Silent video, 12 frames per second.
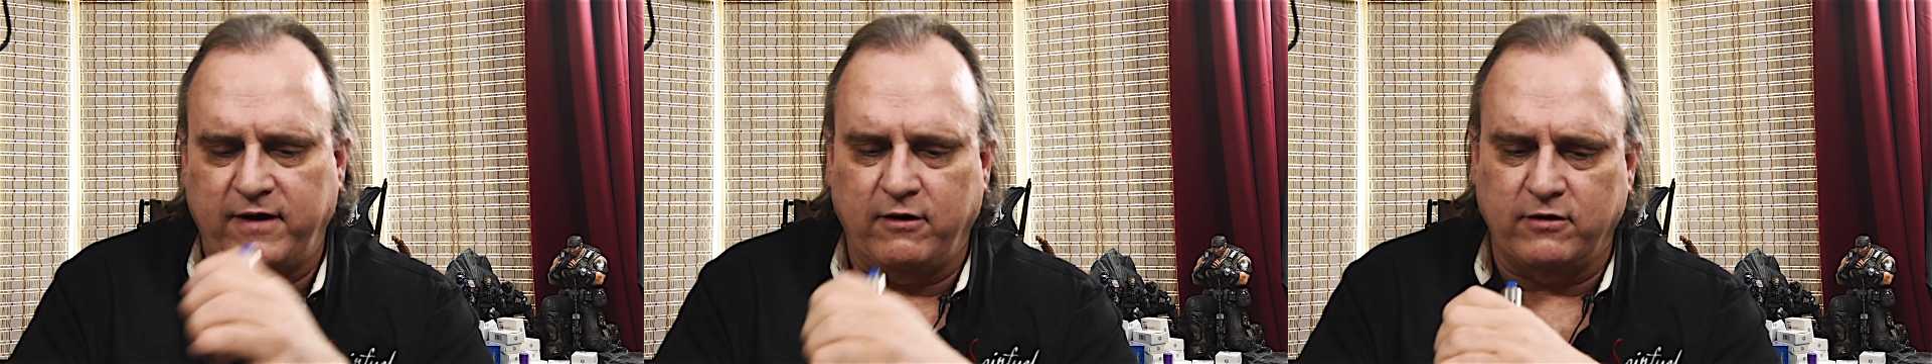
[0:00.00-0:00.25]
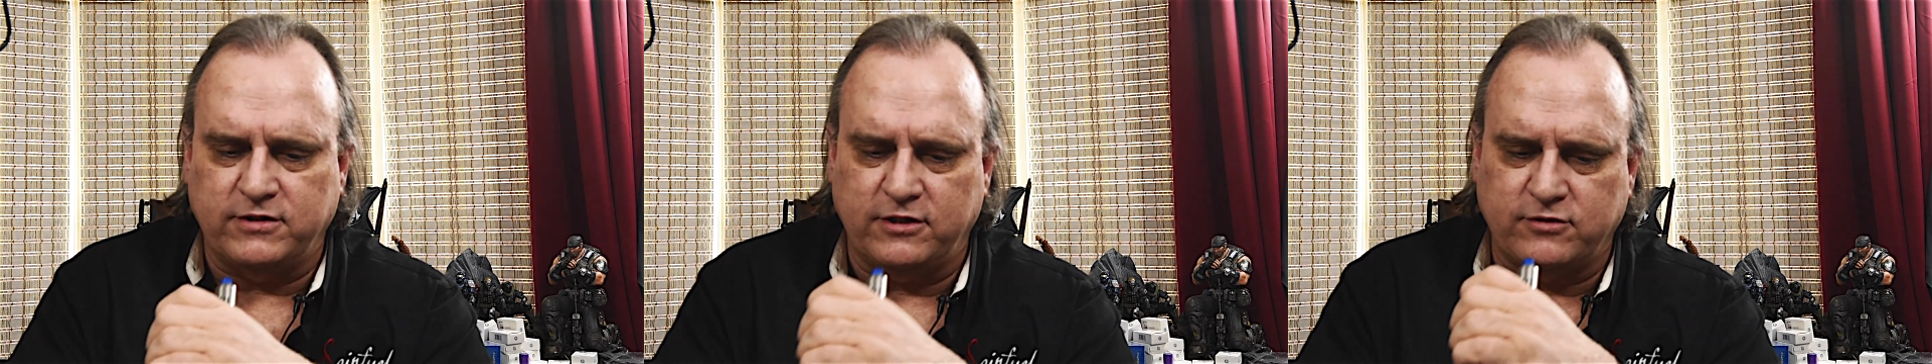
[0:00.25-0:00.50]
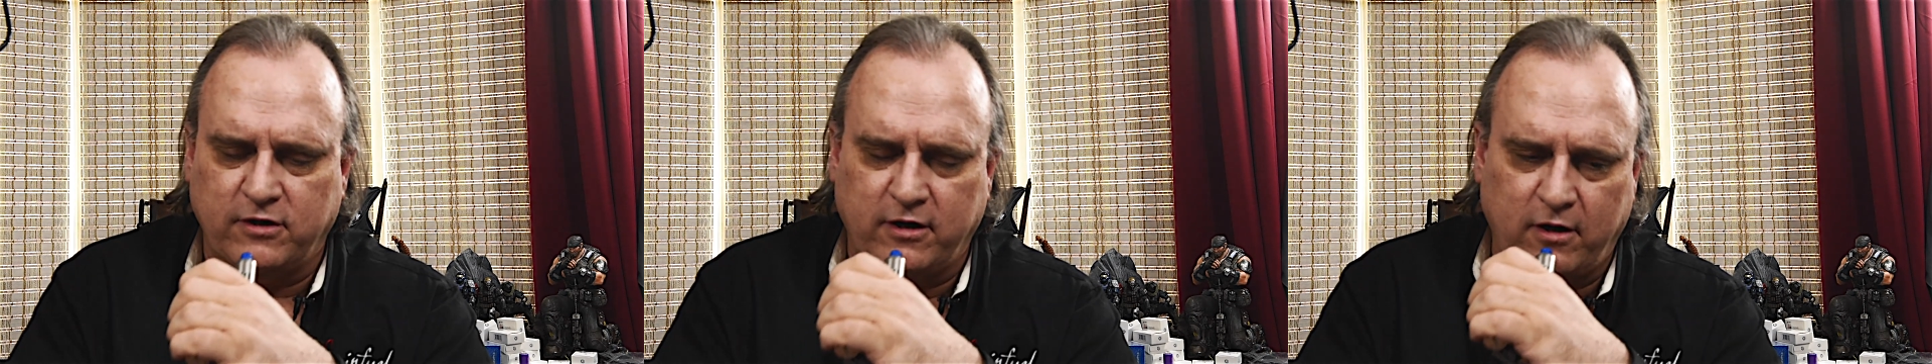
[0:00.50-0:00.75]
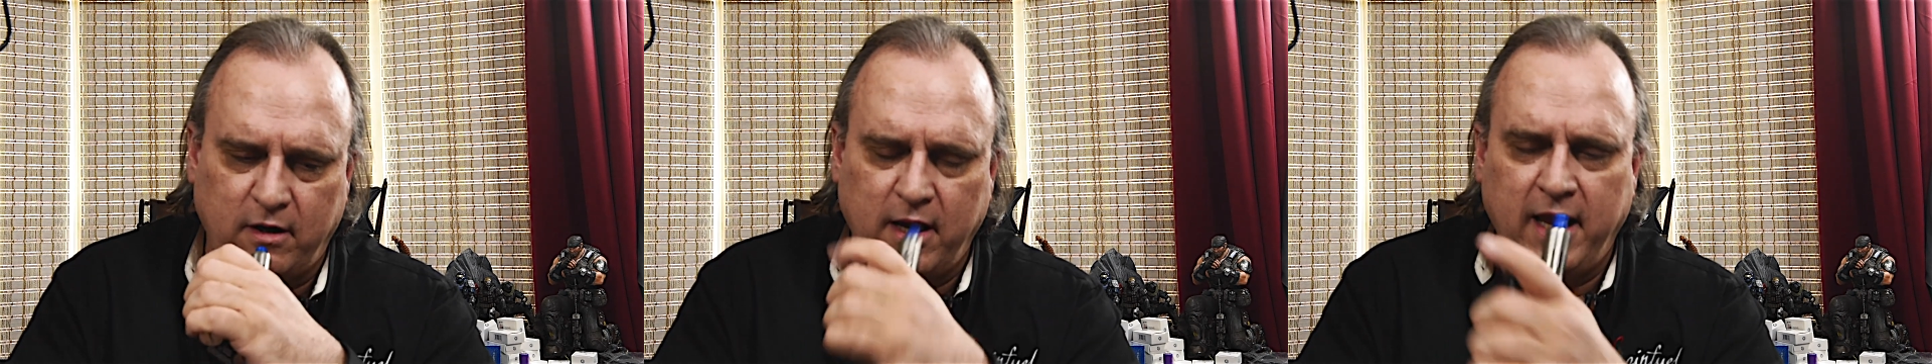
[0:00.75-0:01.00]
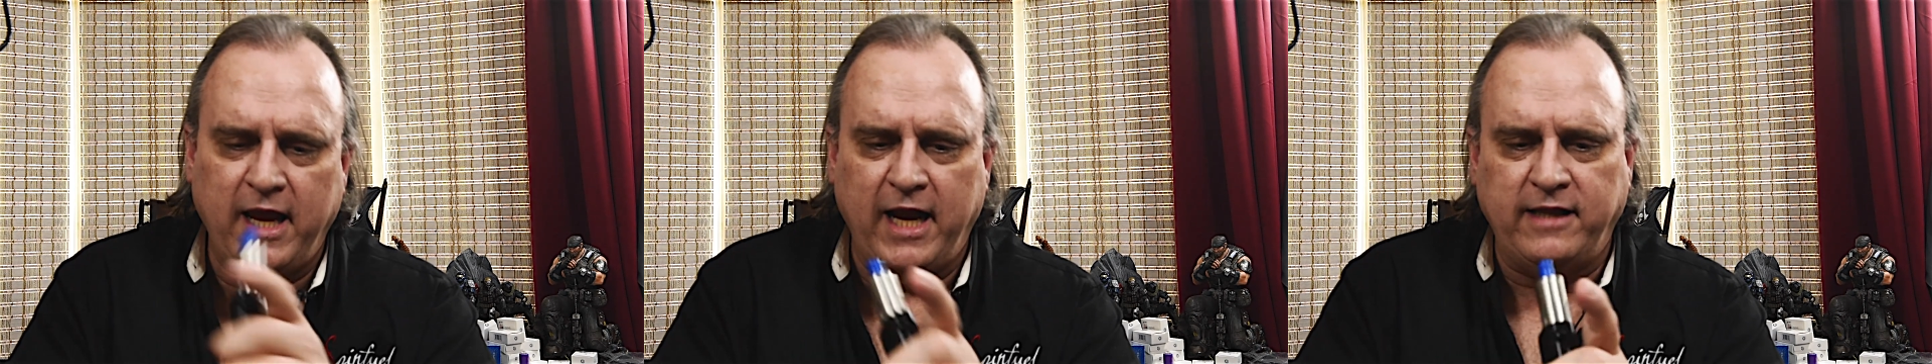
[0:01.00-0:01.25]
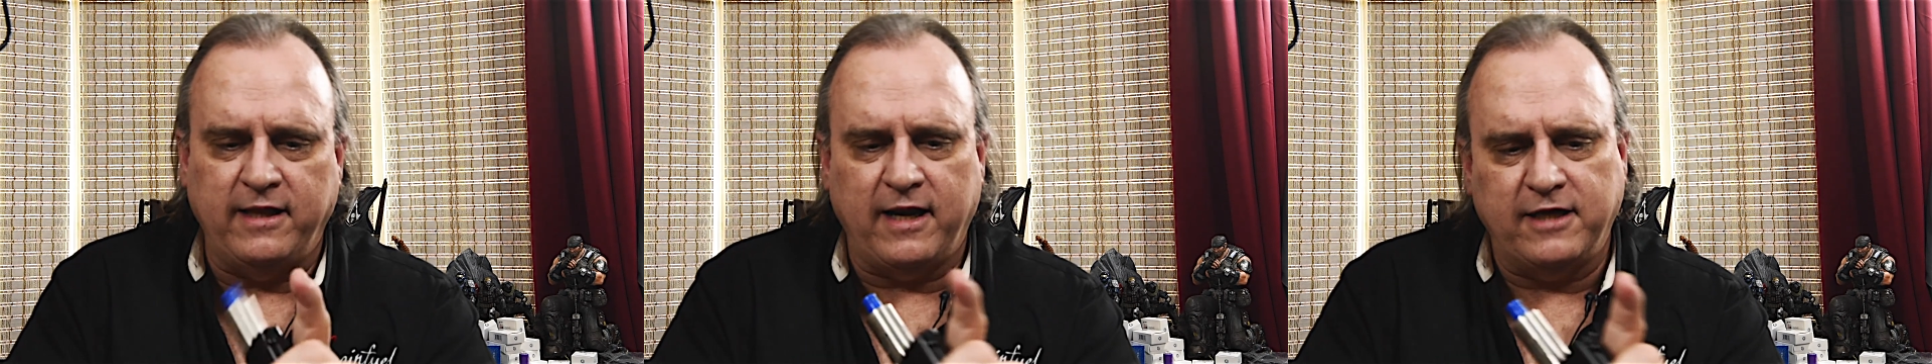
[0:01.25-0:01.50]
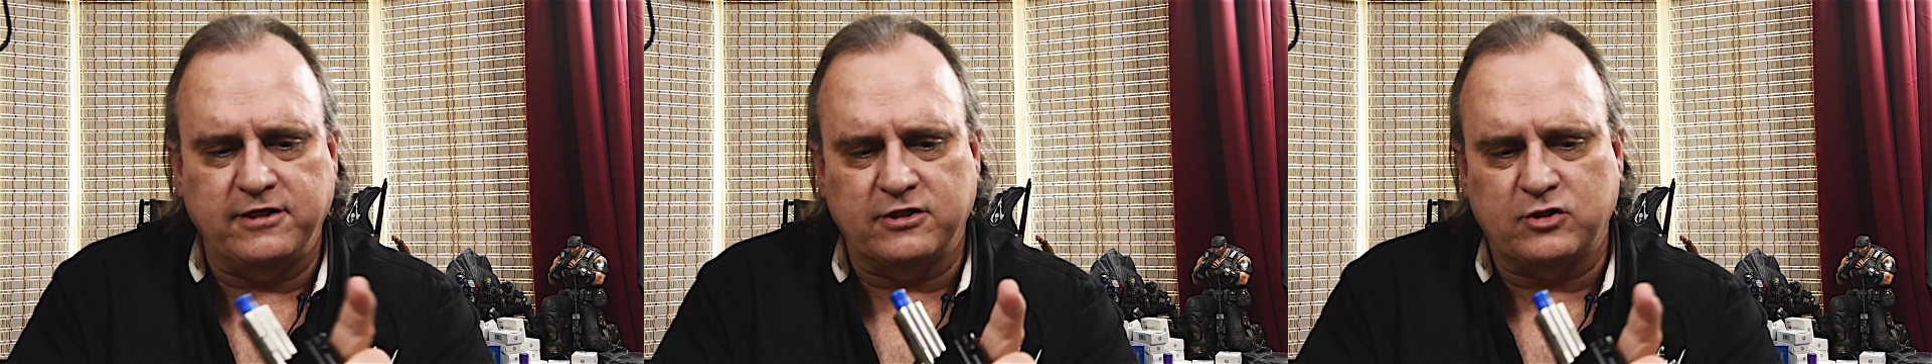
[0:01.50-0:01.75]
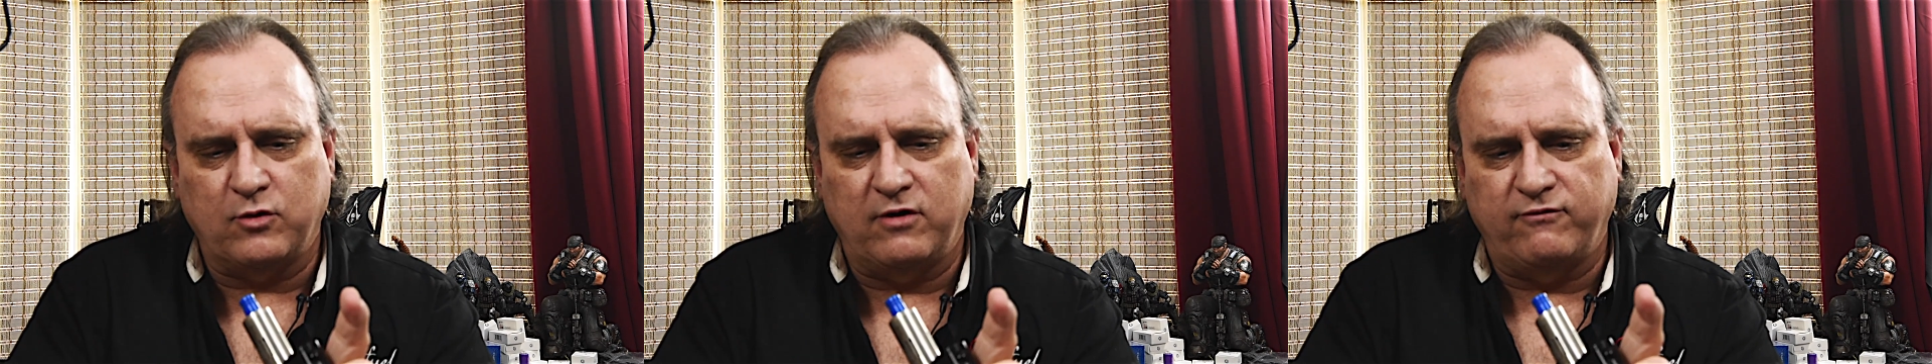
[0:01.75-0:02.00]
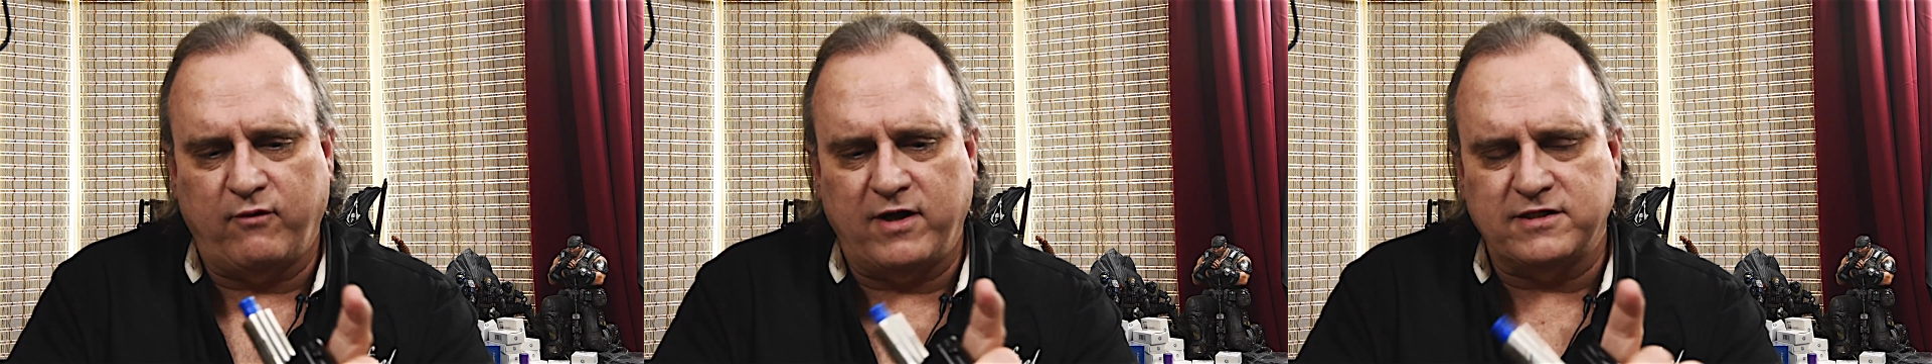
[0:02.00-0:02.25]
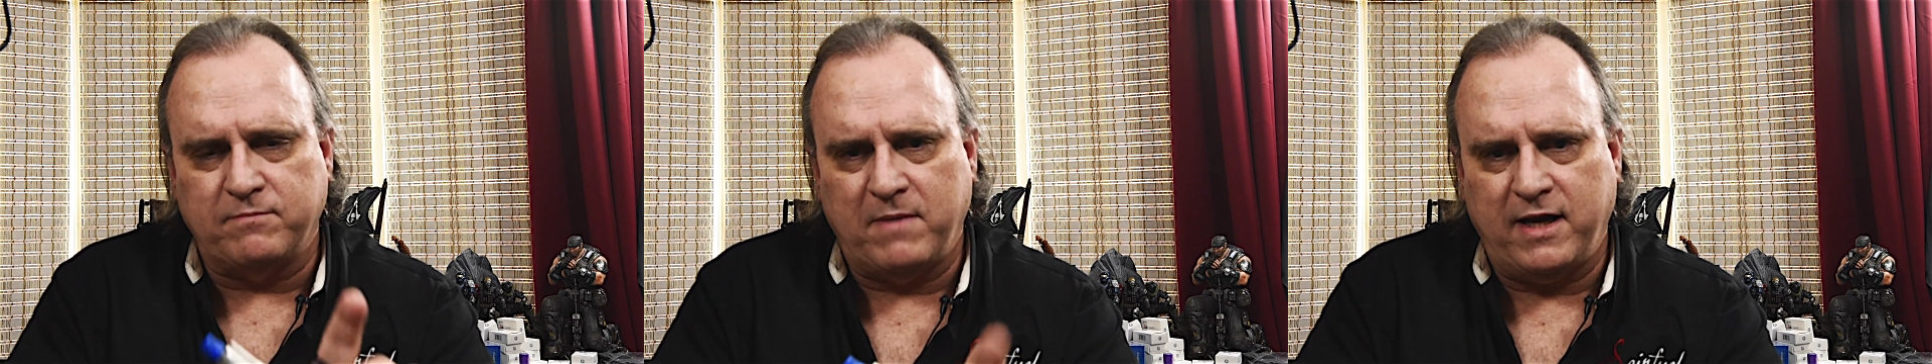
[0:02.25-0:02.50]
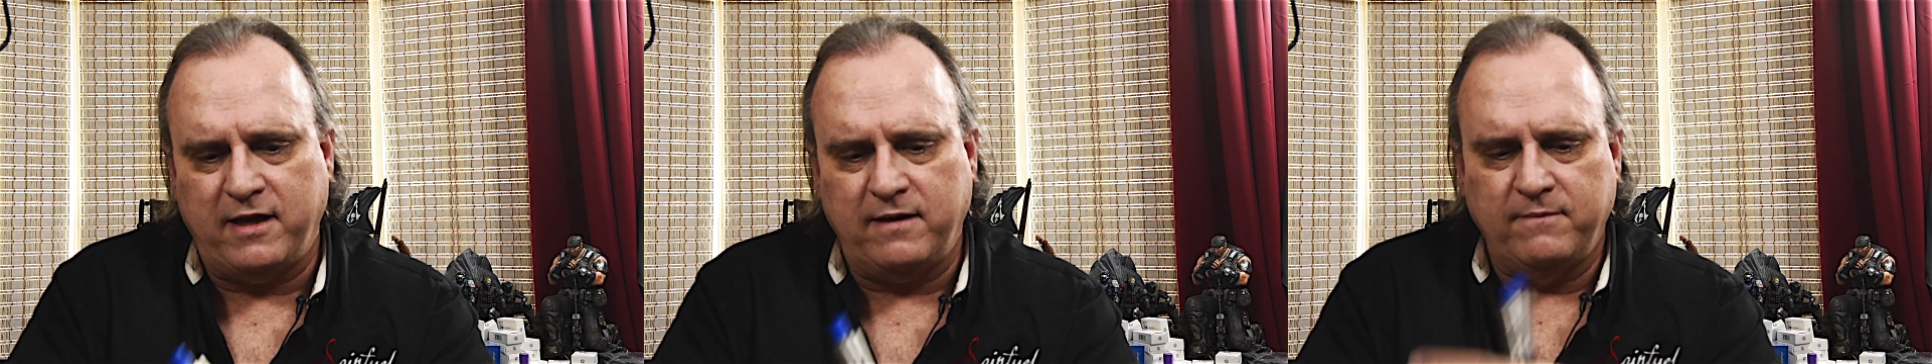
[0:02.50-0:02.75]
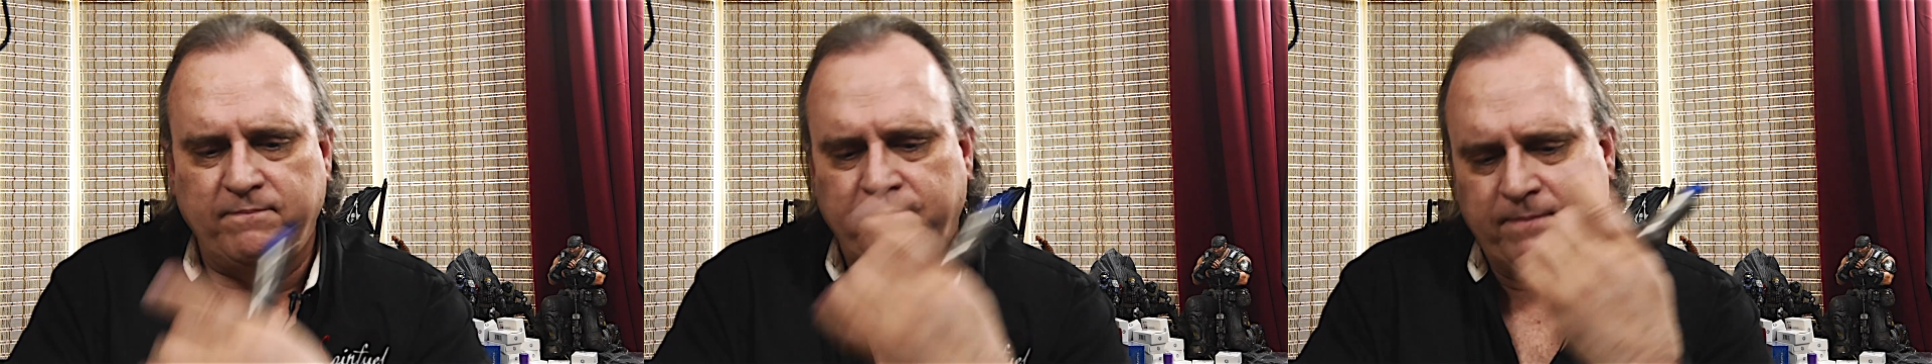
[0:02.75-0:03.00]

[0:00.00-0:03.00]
finger as the trigger, and then I just sort of rest my